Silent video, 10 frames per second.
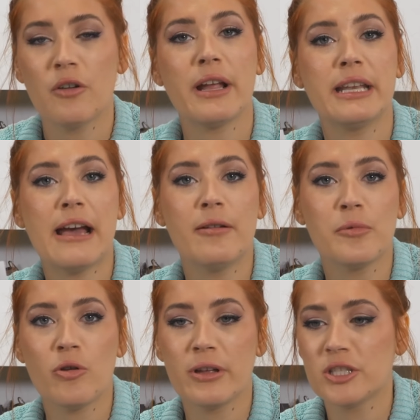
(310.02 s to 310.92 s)
right, now
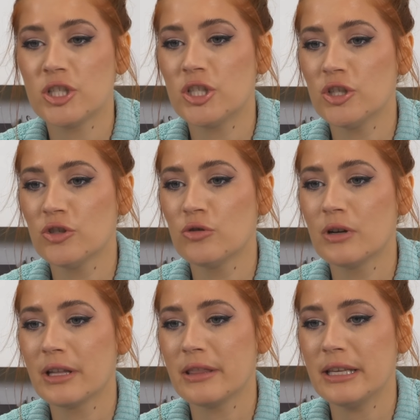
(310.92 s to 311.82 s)
I'm going to
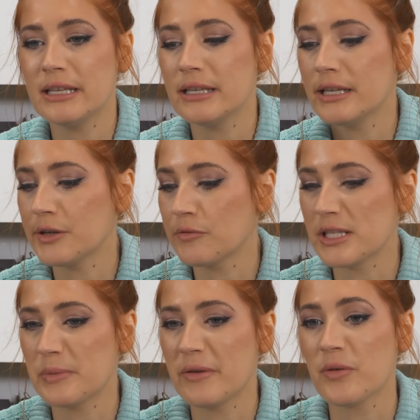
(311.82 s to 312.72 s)
do the
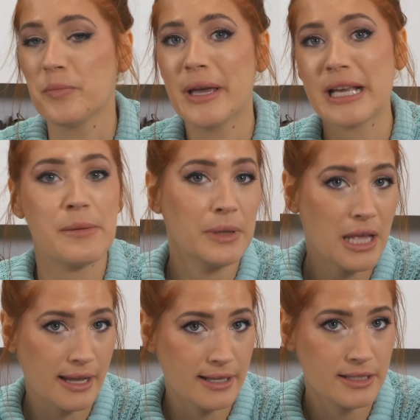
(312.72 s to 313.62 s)
recipe from Pickup
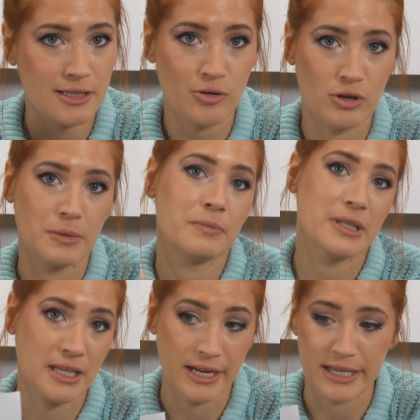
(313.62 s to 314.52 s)
Lines, or
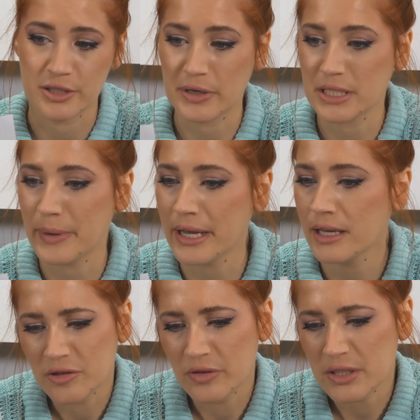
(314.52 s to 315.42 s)
Sadia's recipe.
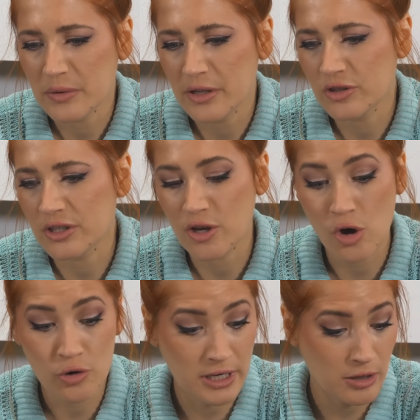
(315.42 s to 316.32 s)
So this one uses
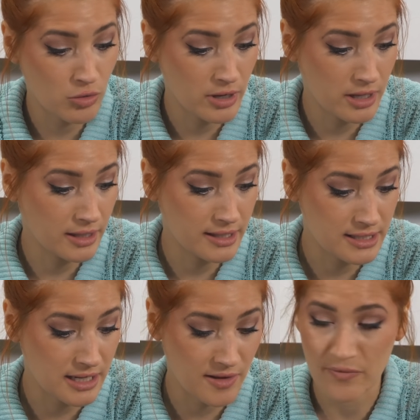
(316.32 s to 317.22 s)
coconut oil
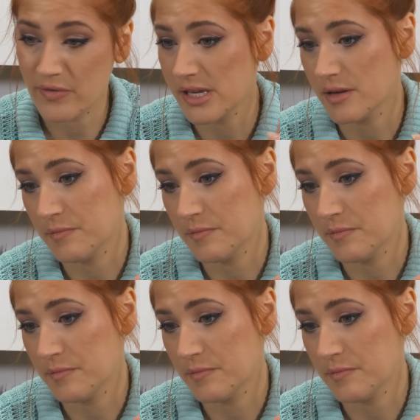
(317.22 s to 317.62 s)
instead of vegan